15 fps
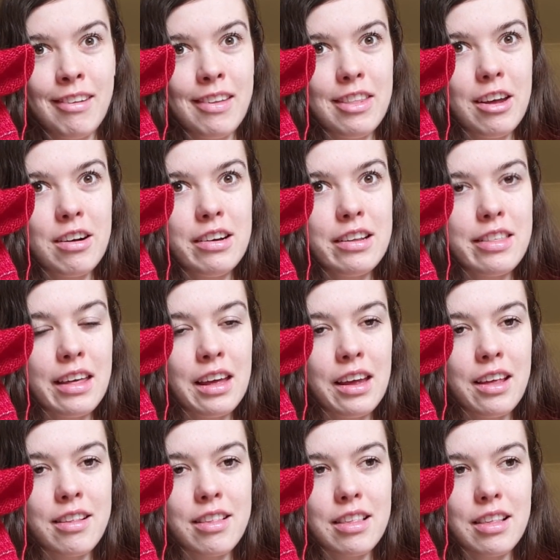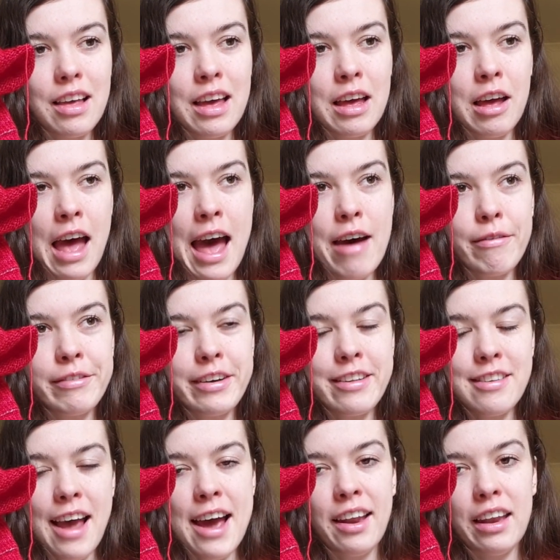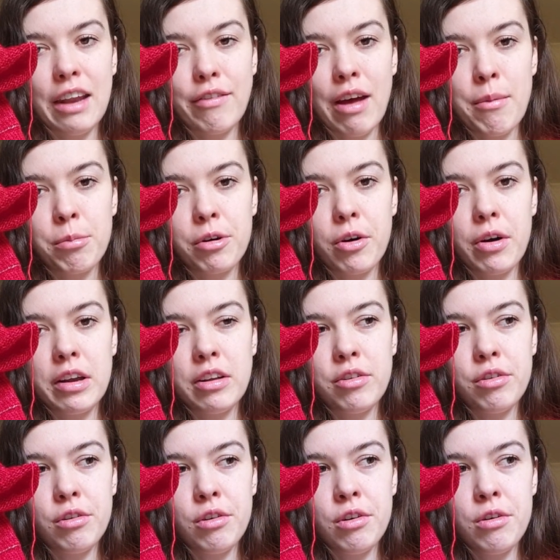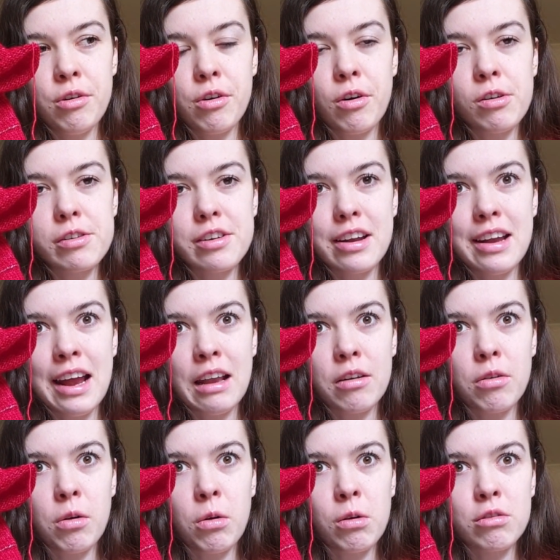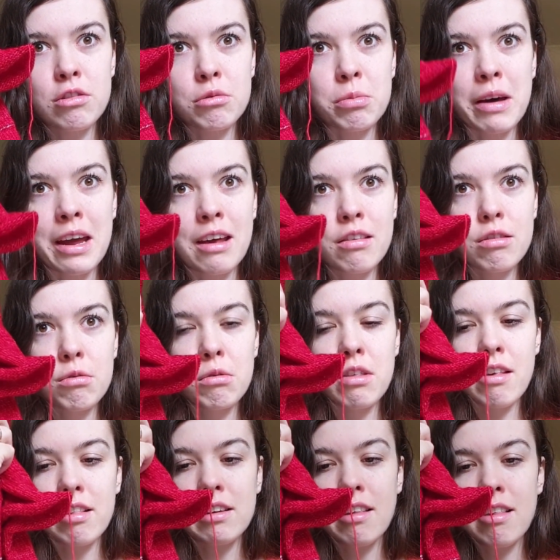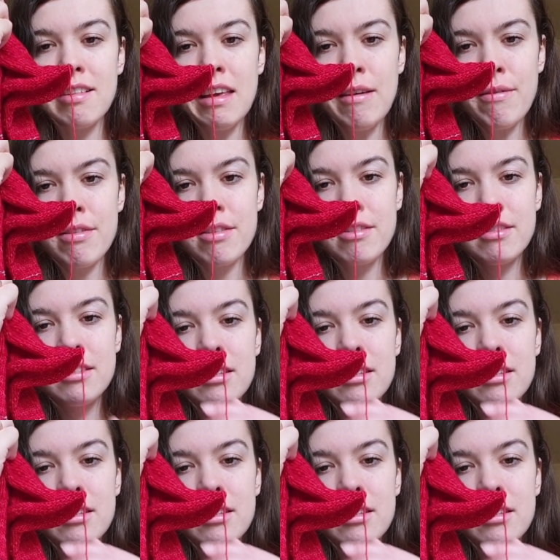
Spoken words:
the only thing is I haven't decided if I'm going to alternate all the way through the sleeves